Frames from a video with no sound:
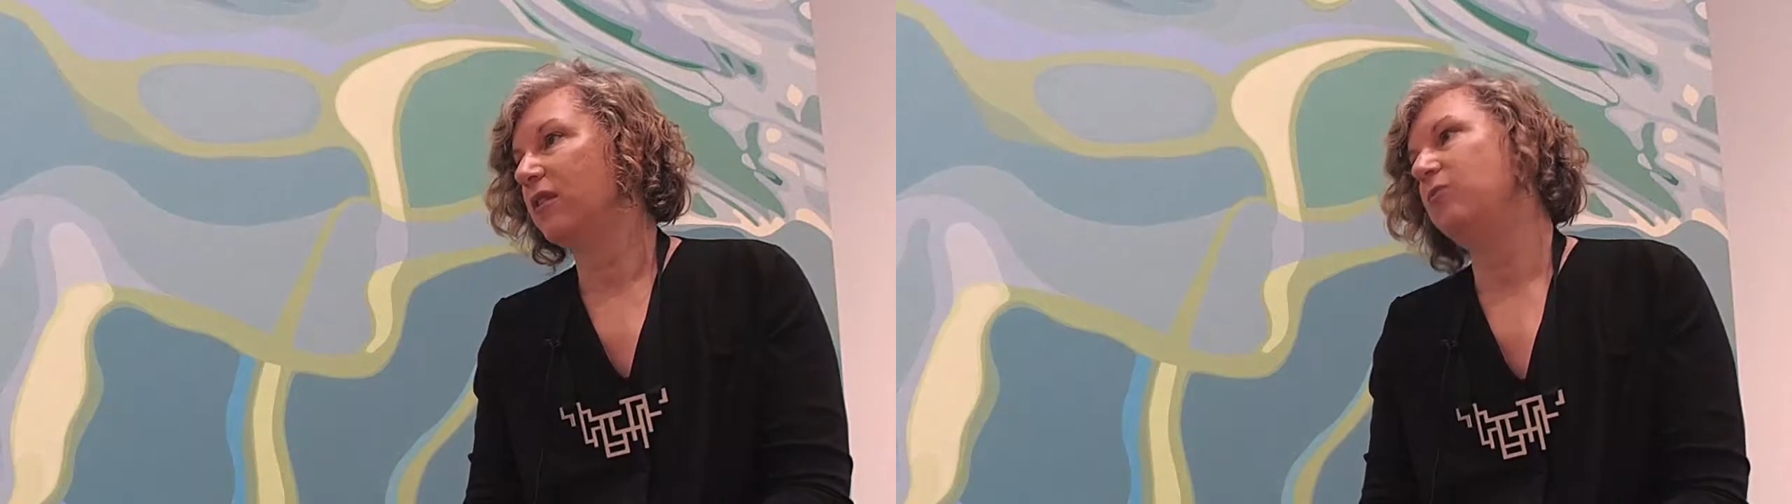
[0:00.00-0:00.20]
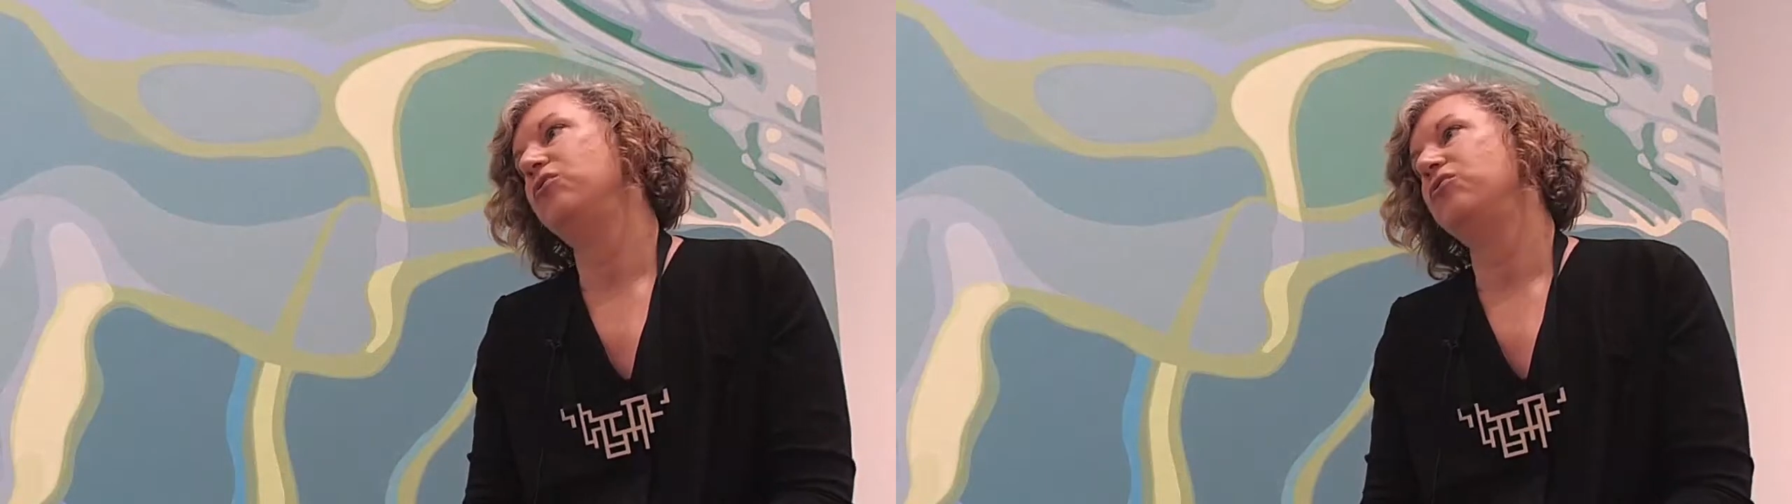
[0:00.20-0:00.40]

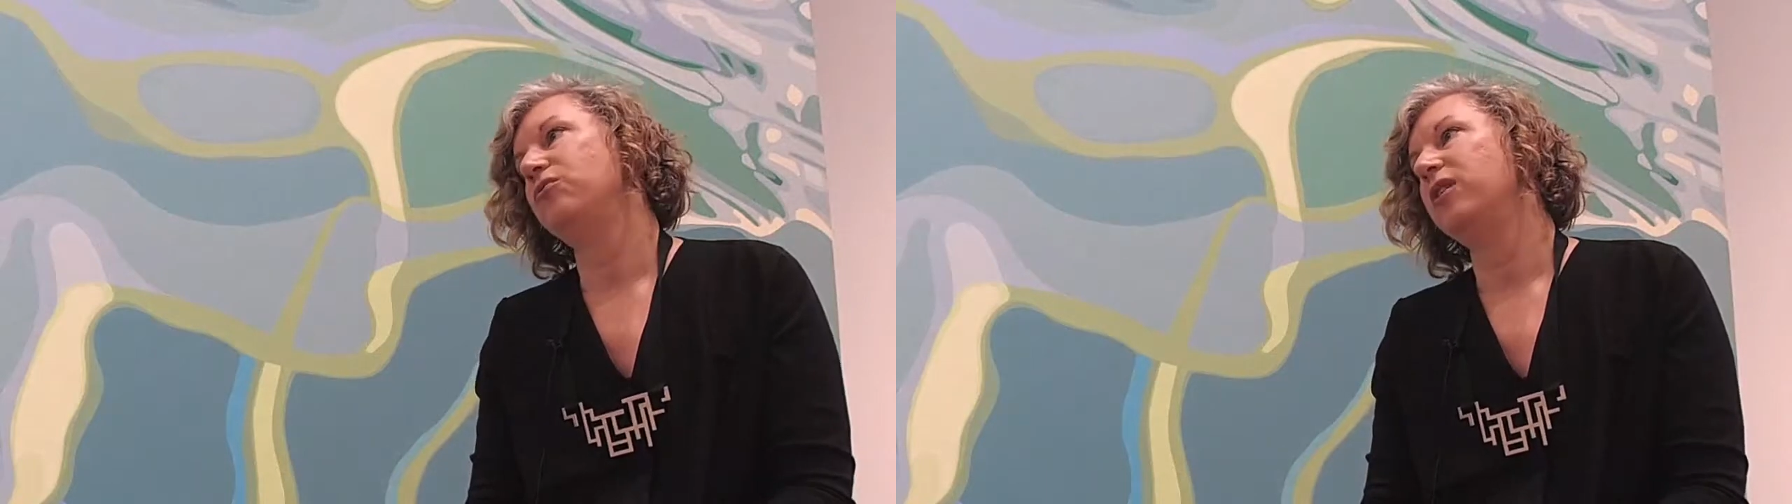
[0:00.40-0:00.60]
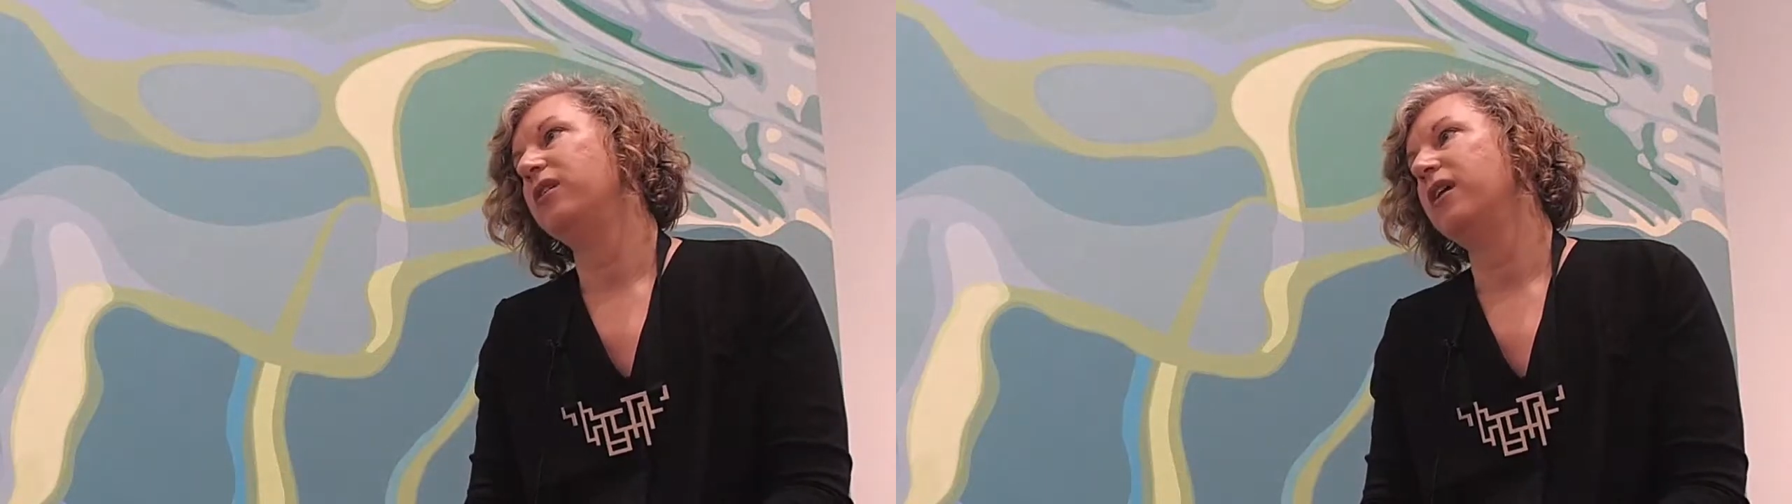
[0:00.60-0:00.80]

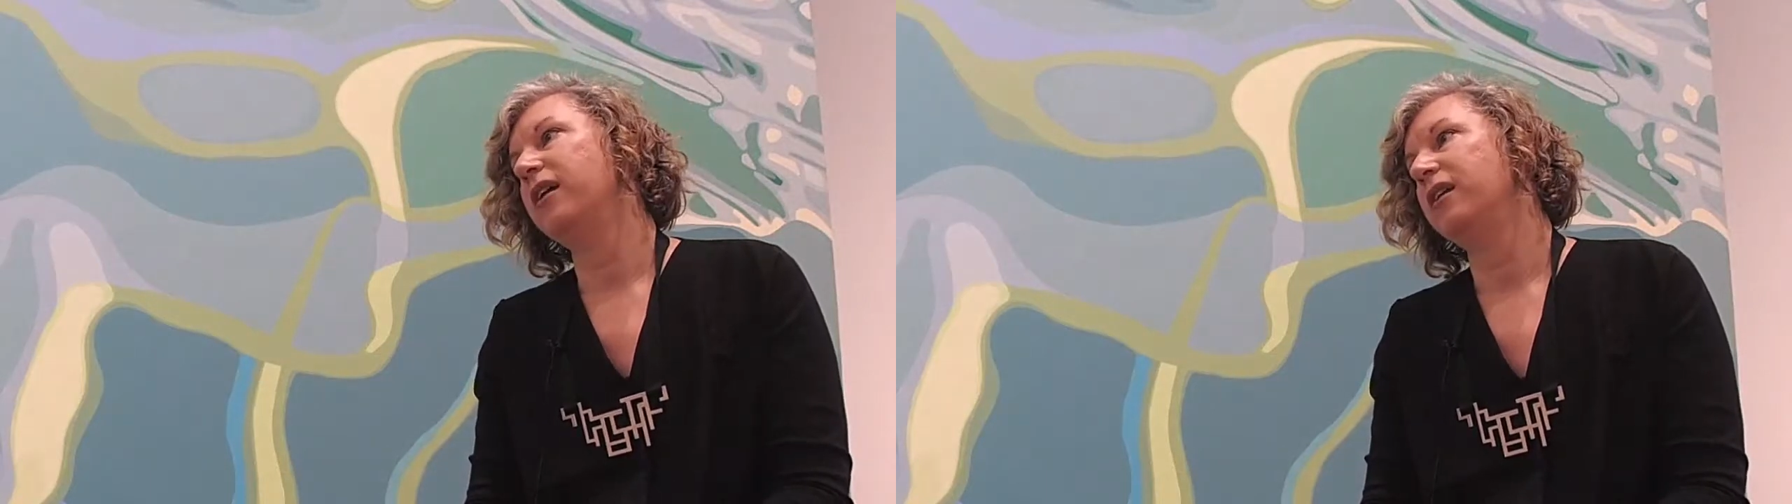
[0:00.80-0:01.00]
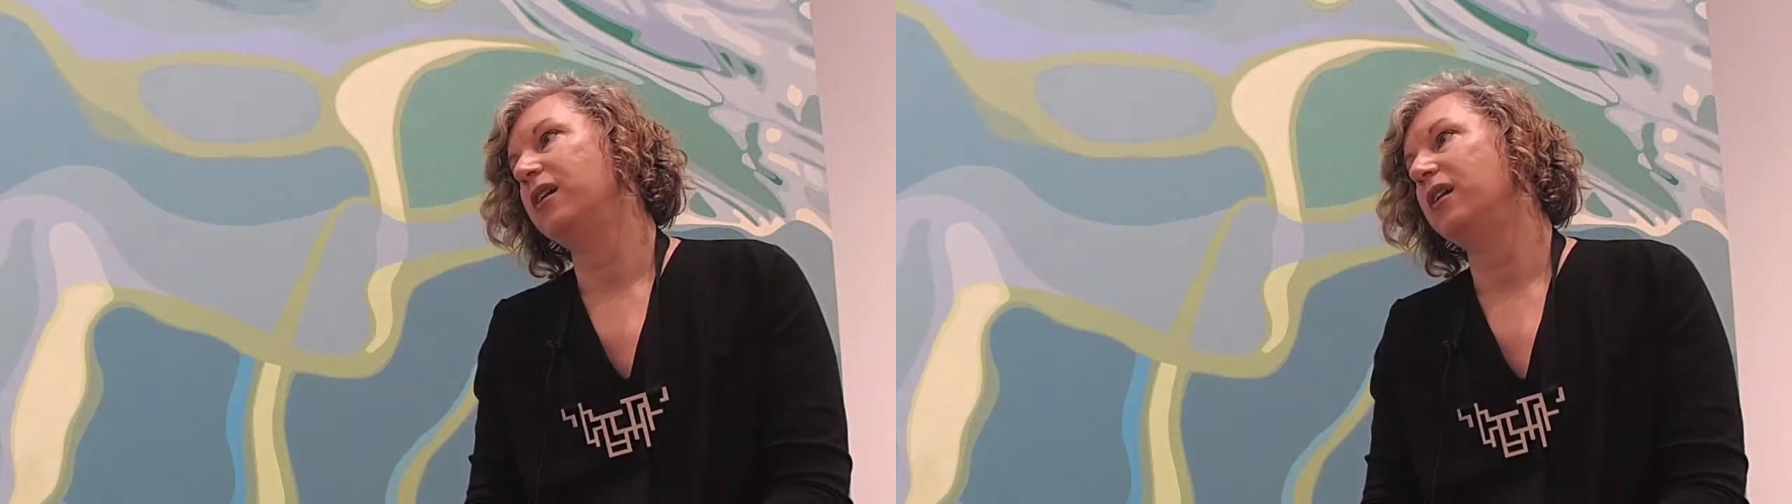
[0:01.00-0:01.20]
imagery
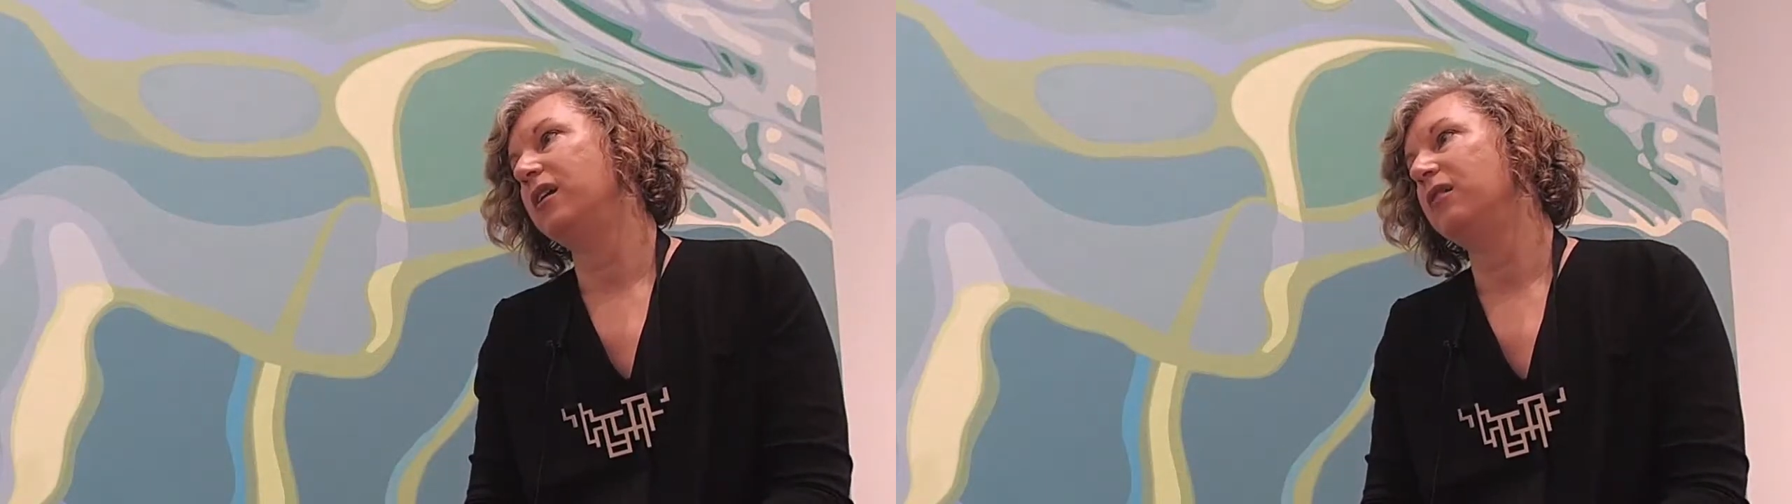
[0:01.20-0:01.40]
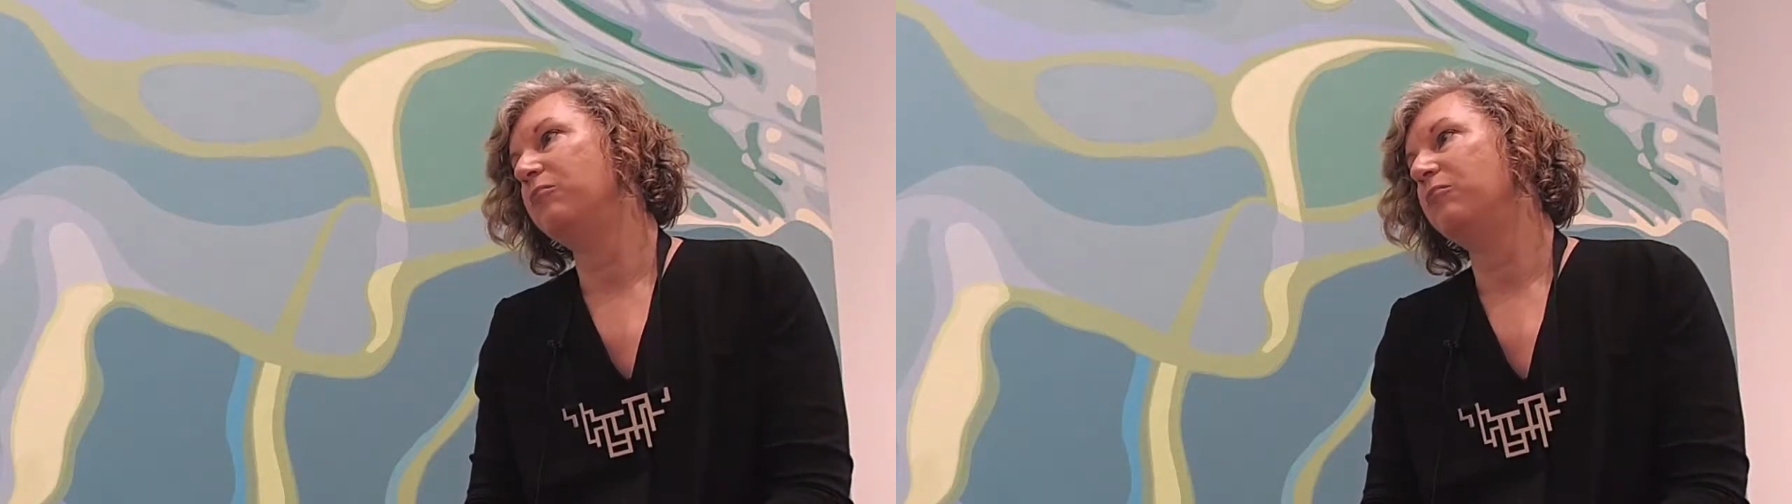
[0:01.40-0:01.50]
that he